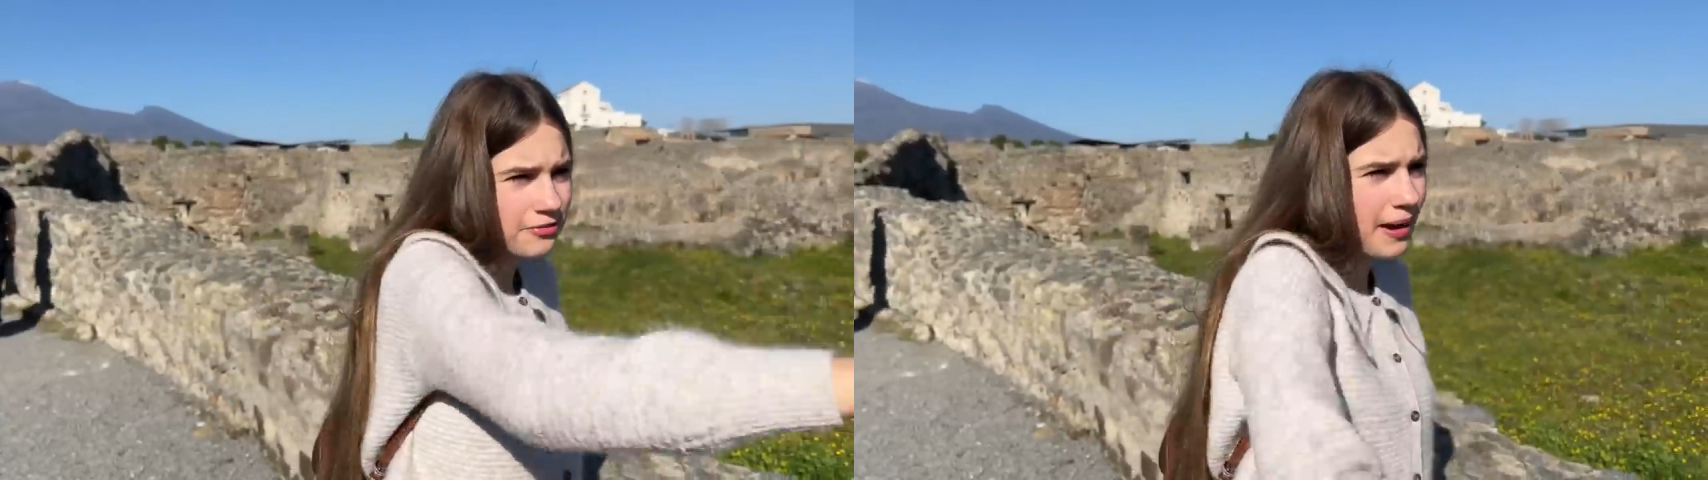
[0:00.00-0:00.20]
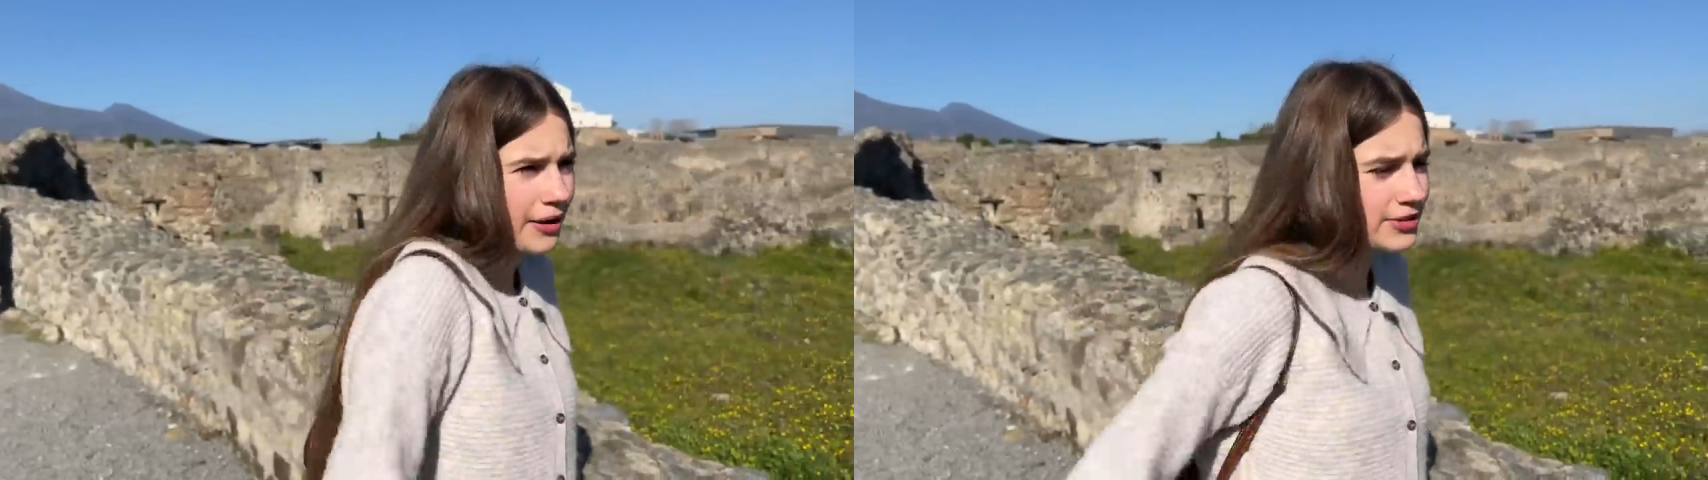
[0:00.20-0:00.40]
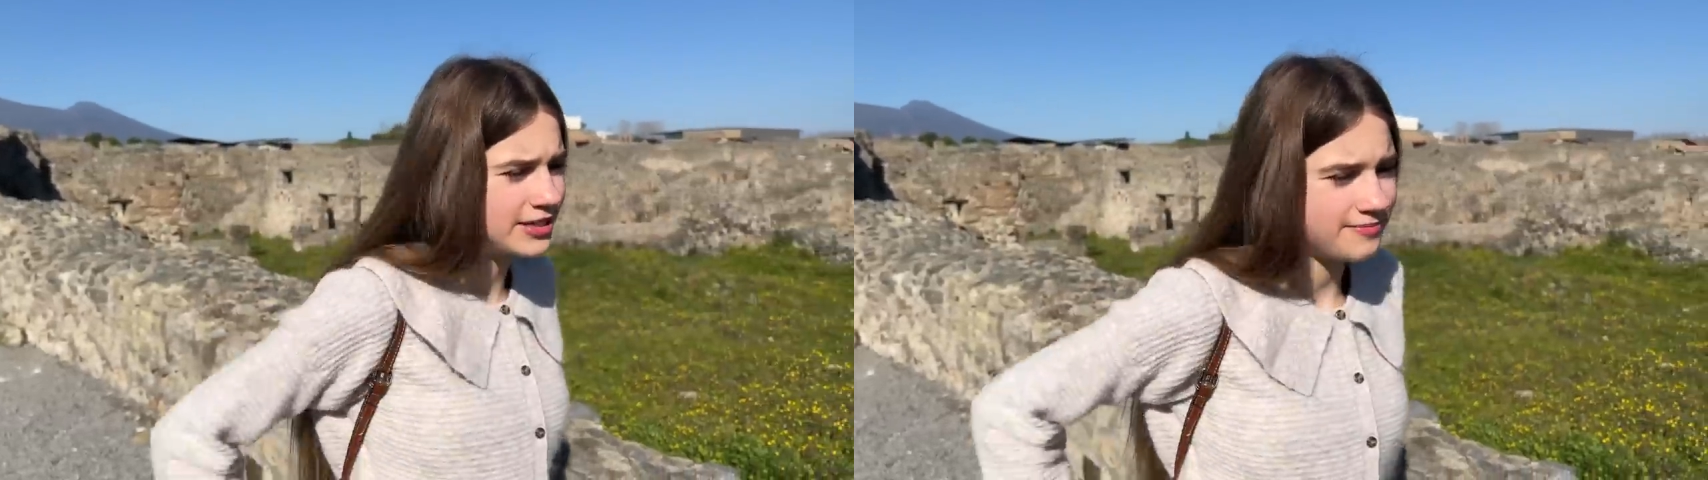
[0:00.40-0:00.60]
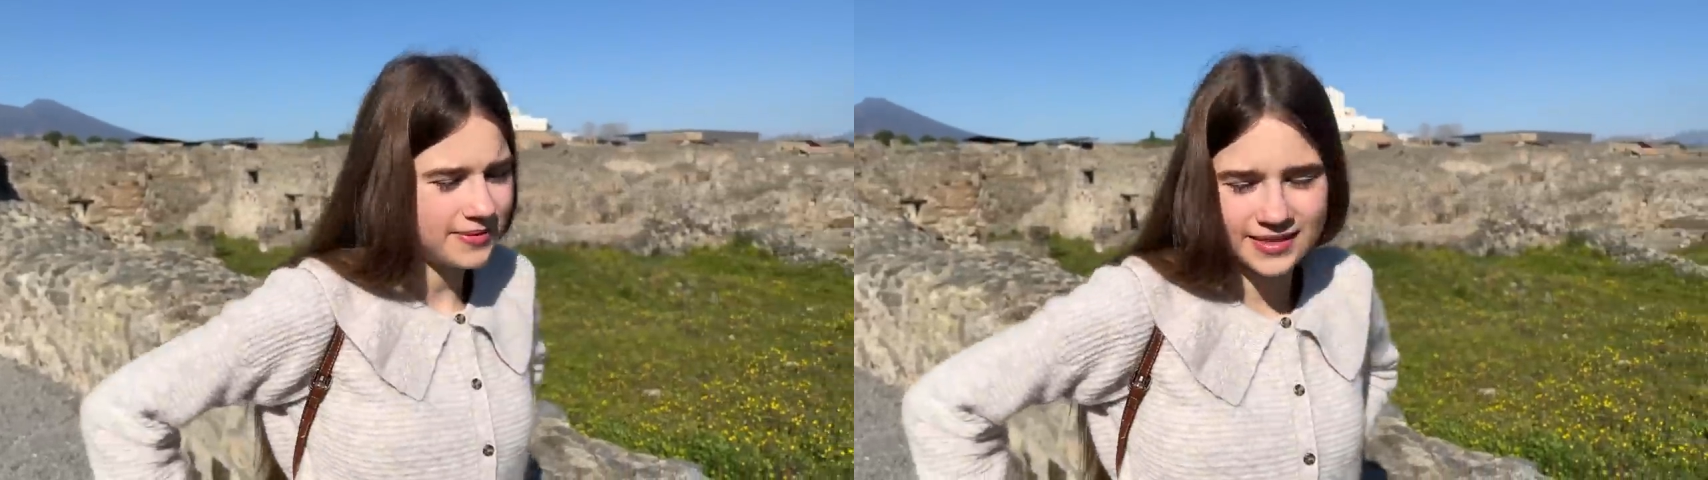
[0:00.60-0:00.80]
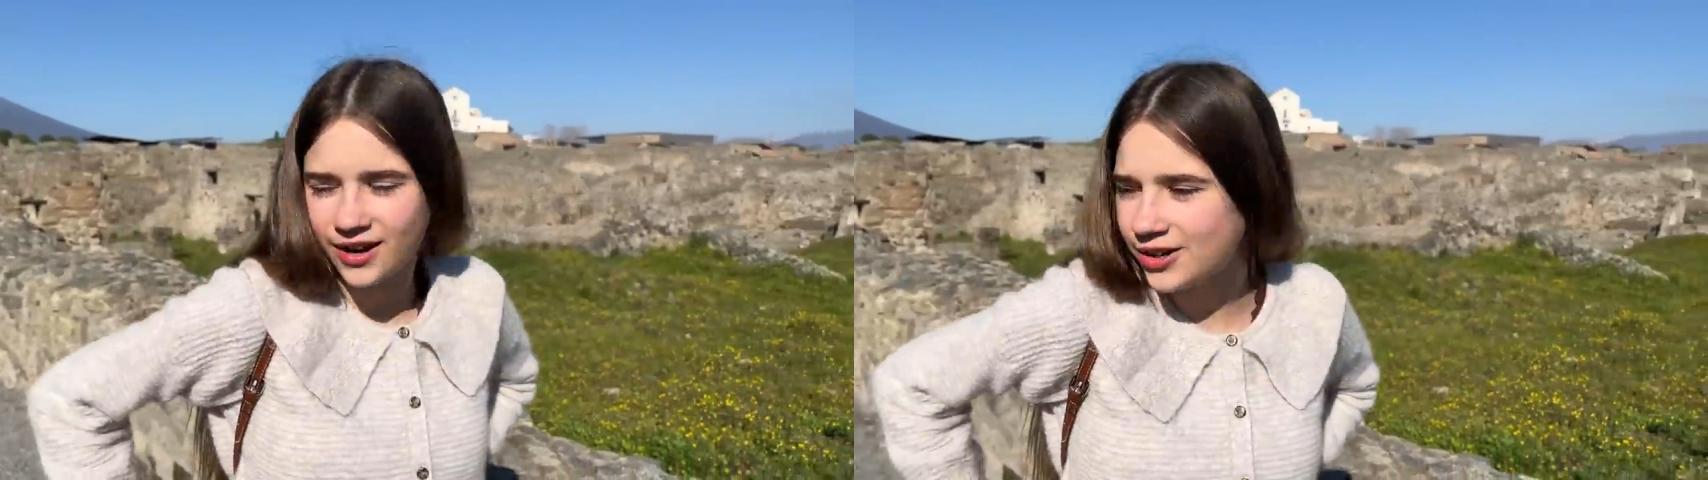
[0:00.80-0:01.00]
mountain, but
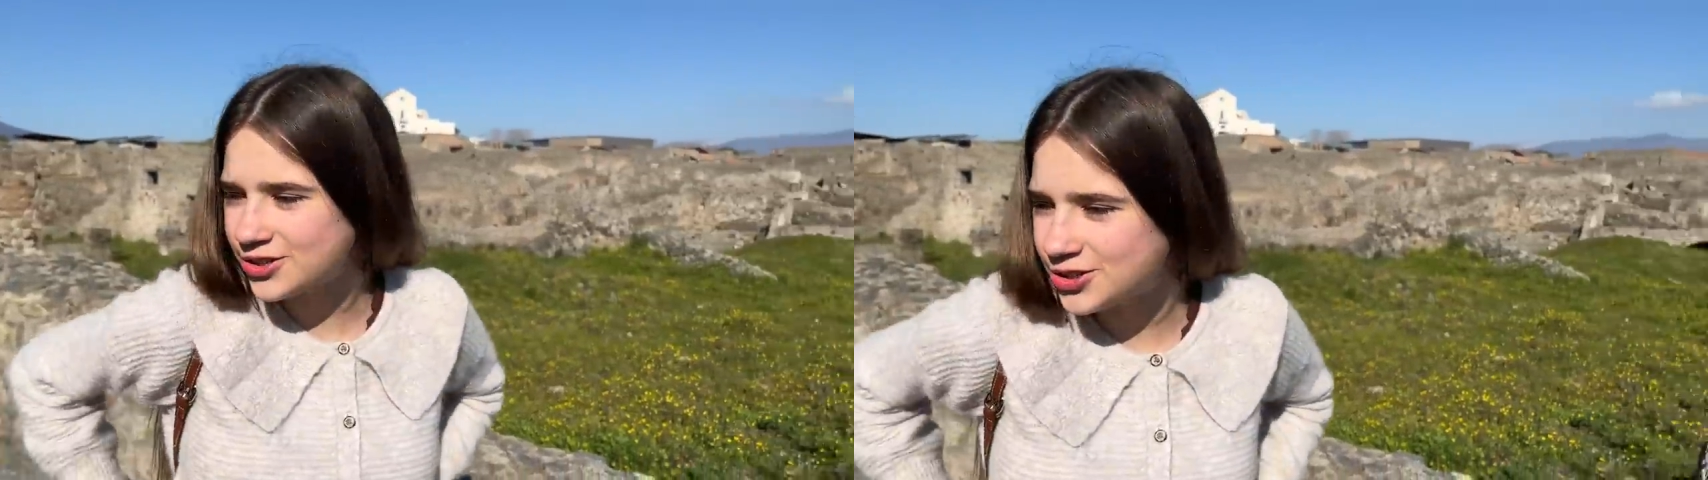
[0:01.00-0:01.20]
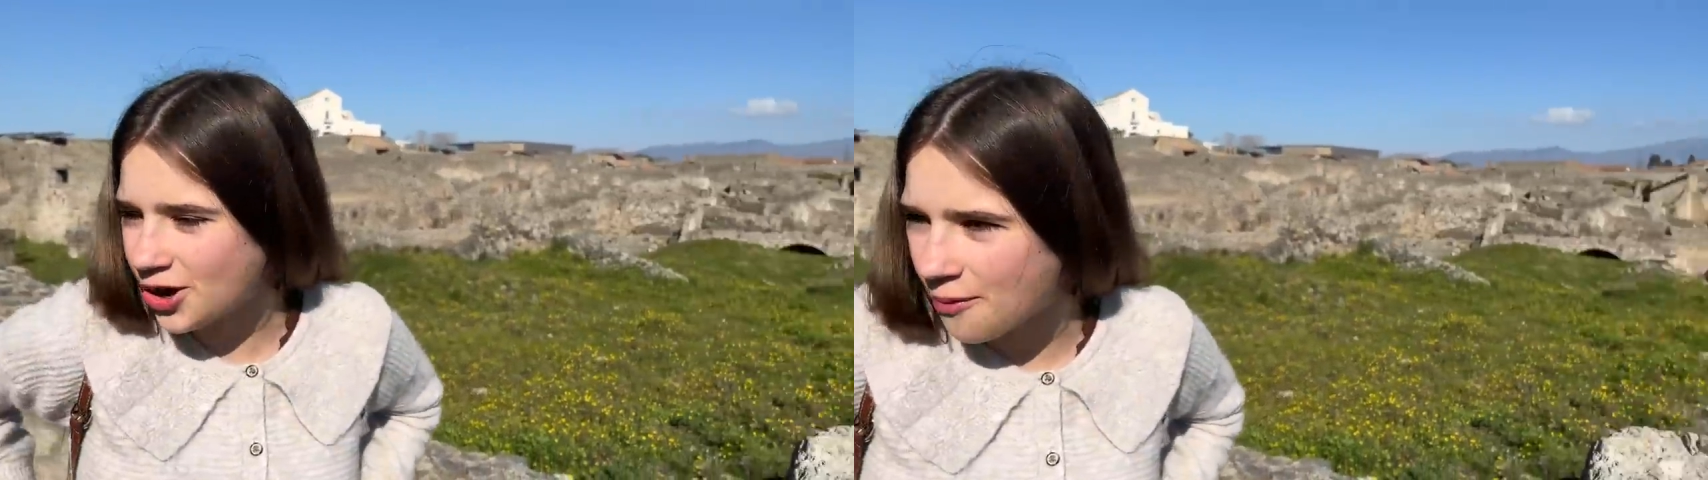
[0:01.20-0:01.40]
there are so